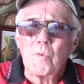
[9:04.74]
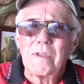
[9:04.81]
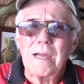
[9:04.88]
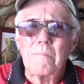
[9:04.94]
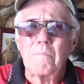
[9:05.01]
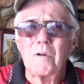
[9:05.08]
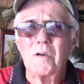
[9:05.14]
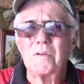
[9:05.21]

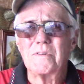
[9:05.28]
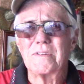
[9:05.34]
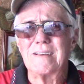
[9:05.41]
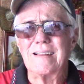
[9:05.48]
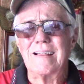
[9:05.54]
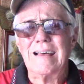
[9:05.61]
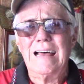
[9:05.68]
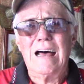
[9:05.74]
timbers,
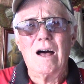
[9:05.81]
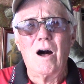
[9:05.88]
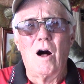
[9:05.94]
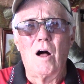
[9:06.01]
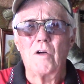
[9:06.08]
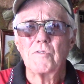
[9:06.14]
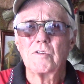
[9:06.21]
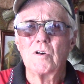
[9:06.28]
and
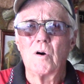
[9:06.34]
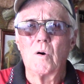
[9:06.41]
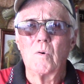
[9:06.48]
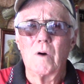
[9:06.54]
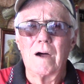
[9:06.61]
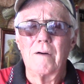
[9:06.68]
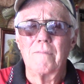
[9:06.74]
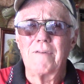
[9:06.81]

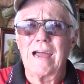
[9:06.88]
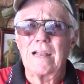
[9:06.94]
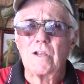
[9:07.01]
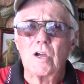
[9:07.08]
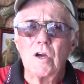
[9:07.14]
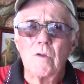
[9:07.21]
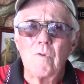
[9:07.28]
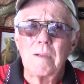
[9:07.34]
also I've had
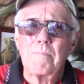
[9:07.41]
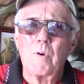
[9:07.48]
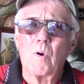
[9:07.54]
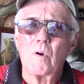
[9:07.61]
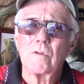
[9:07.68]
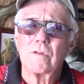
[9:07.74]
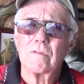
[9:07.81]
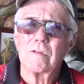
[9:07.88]
good
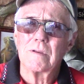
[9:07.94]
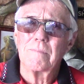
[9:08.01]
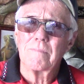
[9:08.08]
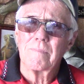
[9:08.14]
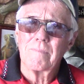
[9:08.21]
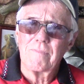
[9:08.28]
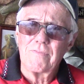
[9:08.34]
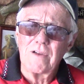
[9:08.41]
reports of
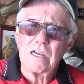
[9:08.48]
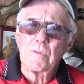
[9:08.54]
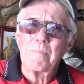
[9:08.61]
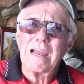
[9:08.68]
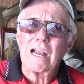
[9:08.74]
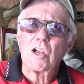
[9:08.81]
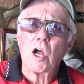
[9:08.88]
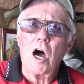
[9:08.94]
some fish
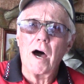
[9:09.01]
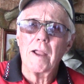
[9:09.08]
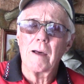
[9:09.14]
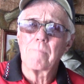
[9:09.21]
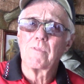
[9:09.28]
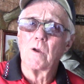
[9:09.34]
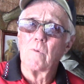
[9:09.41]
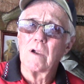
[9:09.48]
being caught
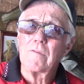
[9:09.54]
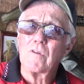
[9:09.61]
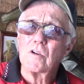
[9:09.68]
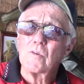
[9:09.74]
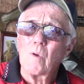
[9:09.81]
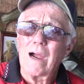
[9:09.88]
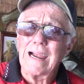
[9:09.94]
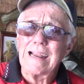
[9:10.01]
up the
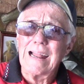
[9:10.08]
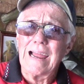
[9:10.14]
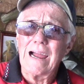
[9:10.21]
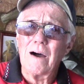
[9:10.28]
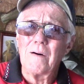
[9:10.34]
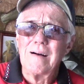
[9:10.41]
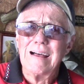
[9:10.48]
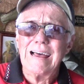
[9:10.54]
rivers right
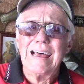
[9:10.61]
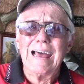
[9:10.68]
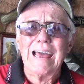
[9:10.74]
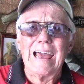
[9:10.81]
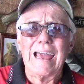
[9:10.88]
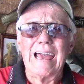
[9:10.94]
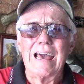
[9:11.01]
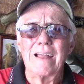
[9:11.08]
now.
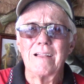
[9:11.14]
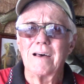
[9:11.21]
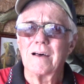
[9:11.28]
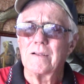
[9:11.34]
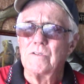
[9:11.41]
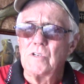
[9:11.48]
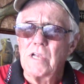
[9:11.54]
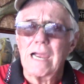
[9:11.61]

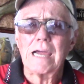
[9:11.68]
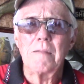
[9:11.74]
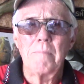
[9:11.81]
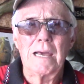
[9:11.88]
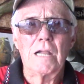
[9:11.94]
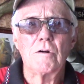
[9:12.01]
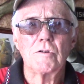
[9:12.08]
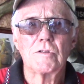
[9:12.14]
And jigging
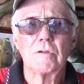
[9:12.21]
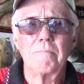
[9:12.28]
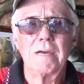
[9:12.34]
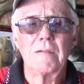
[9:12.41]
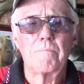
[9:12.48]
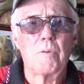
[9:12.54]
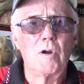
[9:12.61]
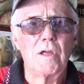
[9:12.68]
minnows have
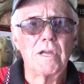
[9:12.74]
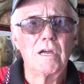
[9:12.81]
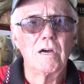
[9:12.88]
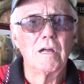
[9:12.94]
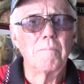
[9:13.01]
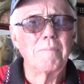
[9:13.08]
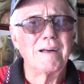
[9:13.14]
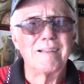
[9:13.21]
been pretty
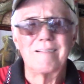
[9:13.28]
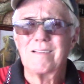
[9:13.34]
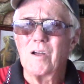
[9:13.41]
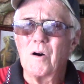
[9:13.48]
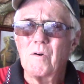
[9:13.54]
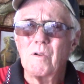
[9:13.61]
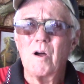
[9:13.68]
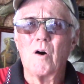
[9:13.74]
good, but
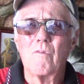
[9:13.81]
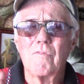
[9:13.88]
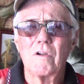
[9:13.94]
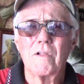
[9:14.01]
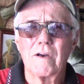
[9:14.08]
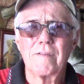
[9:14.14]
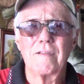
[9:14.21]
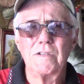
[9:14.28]
don't
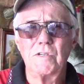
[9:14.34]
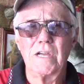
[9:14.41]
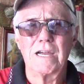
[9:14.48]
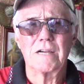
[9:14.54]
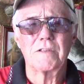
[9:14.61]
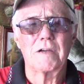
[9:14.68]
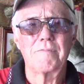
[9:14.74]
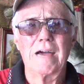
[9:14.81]
overlook the
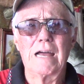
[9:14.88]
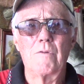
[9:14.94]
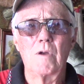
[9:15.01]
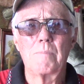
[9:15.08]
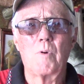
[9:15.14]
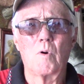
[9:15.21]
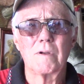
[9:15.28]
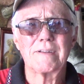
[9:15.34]
jigs. I've had
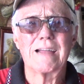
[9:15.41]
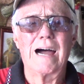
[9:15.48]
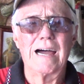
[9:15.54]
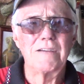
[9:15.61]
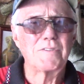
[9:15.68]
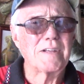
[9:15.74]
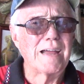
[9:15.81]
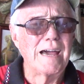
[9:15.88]
reports
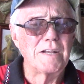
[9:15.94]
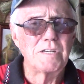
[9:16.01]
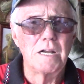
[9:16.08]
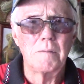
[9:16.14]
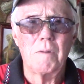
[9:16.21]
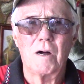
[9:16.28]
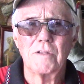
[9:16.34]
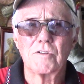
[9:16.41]
guys catching
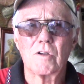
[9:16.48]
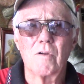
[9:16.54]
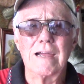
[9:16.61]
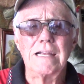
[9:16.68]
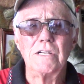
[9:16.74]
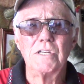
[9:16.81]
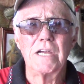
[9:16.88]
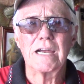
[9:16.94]
them on
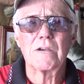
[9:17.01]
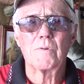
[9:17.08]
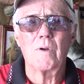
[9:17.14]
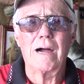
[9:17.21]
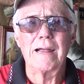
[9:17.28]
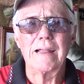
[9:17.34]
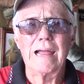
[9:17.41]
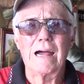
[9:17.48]
straight jigs
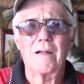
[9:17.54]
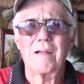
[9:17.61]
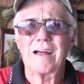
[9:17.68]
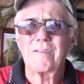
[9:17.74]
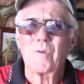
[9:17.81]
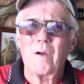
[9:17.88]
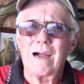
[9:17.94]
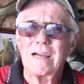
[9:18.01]
right now.
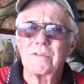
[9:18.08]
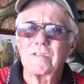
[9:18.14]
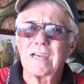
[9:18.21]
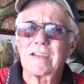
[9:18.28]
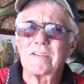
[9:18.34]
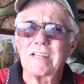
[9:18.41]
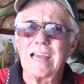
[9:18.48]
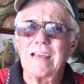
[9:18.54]
I'd try a
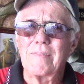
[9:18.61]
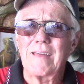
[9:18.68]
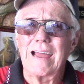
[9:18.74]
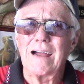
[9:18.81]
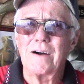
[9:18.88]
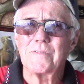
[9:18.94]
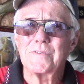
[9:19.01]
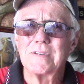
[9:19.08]
16th
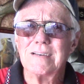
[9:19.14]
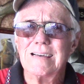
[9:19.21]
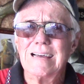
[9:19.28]
ounce